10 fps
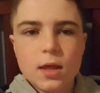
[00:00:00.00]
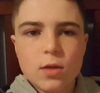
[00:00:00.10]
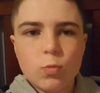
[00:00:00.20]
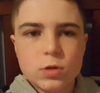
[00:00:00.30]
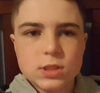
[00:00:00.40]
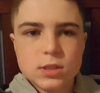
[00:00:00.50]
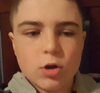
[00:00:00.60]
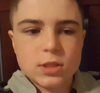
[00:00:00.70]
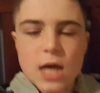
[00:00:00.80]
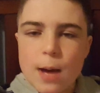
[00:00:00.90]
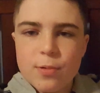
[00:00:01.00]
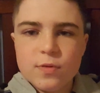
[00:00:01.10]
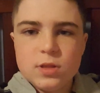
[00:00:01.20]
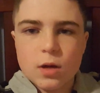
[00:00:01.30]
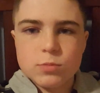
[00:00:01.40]
was on top of
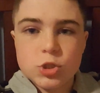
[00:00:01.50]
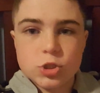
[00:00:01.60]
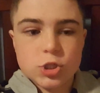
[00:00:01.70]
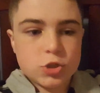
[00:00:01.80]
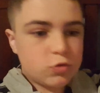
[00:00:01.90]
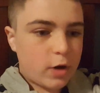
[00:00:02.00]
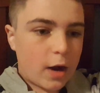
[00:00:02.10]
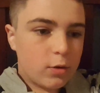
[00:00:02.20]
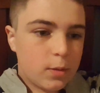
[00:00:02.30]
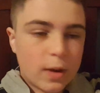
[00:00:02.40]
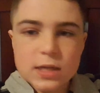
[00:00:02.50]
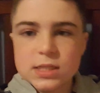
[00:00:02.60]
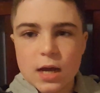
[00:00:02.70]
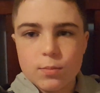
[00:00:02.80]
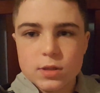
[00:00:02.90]
a dumpster surrounded by
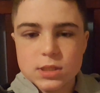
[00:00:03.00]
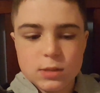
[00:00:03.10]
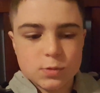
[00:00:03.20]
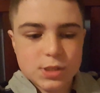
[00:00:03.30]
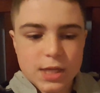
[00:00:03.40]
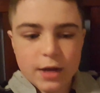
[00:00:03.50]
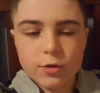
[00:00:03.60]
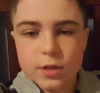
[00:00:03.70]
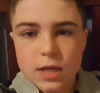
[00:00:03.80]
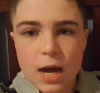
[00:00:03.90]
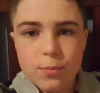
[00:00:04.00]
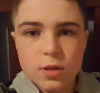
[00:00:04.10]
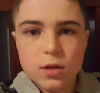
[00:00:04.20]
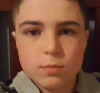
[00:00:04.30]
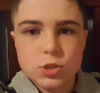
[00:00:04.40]
zombies. He was standing on the top
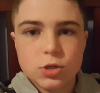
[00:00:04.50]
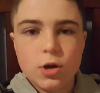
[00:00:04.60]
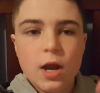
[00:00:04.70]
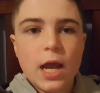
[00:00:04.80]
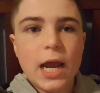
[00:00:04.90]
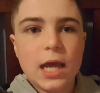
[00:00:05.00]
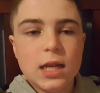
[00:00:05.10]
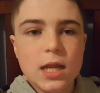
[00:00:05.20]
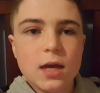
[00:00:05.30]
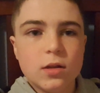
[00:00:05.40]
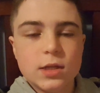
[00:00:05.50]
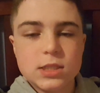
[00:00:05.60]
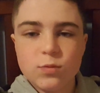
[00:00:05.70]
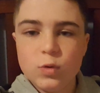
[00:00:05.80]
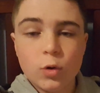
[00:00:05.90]
of the dumpster, and
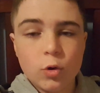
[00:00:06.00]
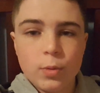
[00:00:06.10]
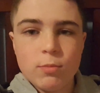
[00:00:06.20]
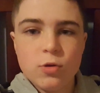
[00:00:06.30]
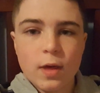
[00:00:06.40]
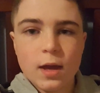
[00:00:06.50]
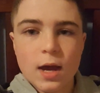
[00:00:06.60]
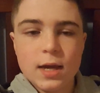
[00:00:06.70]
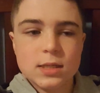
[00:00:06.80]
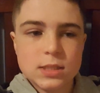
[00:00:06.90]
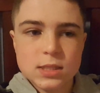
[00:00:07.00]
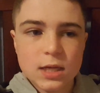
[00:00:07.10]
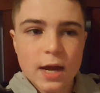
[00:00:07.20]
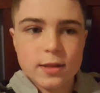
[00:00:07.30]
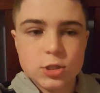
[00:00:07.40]
Nicholas, if you don't remember who that guy is the
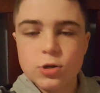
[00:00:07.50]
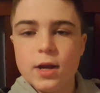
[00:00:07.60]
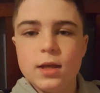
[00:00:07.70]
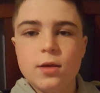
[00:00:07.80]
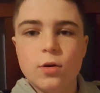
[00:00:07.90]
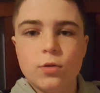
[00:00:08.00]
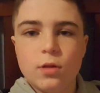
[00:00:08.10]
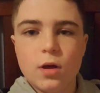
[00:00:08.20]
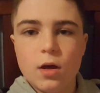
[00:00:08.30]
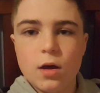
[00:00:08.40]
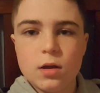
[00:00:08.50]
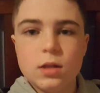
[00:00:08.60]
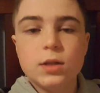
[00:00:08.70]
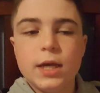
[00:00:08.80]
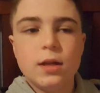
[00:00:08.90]
guy that tried to kill
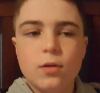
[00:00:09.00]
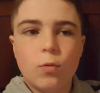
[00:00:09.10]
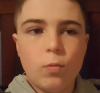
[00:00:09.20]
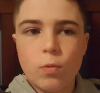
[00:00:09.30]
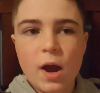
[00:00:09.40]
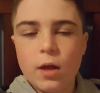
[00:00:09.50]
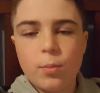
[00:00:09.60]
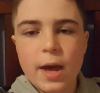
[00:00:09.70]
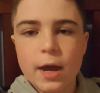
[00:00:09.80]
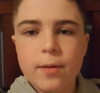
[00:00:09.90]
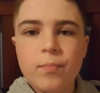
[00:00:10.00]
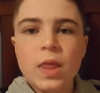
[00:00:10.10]
Glenn a while back.